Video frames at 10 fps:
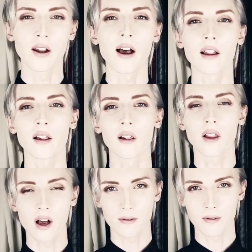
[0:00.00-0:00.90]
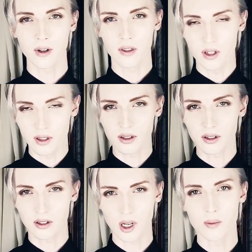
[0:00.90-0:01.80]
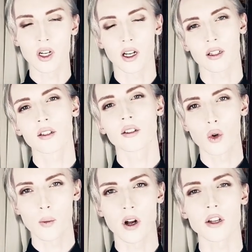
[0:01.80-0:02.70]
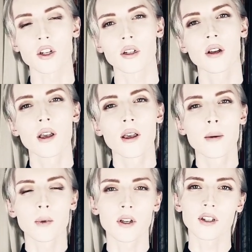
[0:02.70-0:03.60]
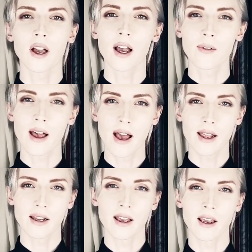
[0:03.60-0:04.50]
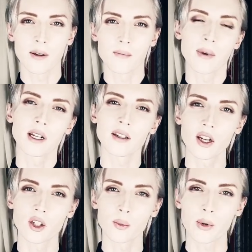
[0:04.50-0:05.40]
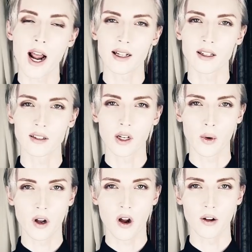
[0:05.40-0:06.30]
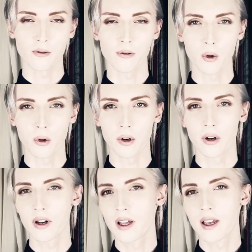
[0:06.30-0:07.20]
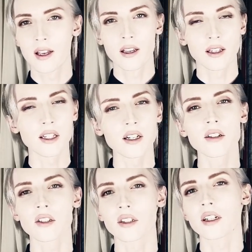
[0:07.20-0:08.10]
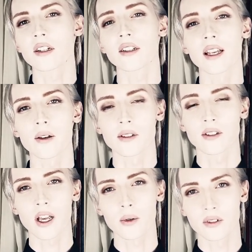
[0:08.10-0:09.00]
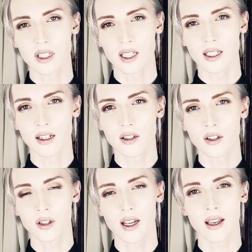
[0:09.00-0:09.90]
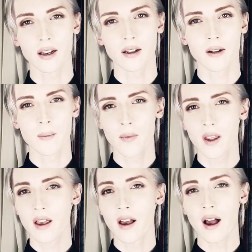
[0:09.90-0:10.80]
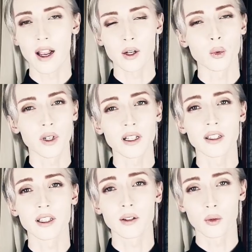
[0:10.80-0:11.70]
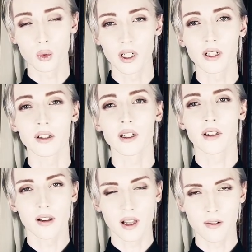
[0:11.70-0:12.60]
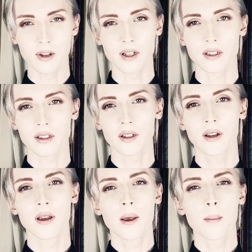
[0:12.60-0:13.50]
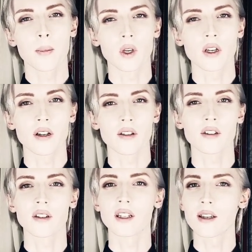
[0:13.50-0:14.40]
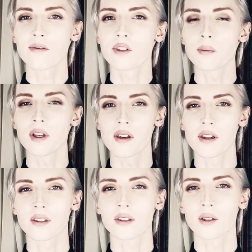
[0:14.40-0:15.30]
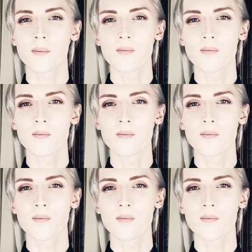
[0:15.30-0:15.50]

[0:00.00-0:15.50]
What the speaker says: I love this subject so much because I've had a meditation practice going on for years and years now, since I was a teenager, and I really, really love it because it gives me this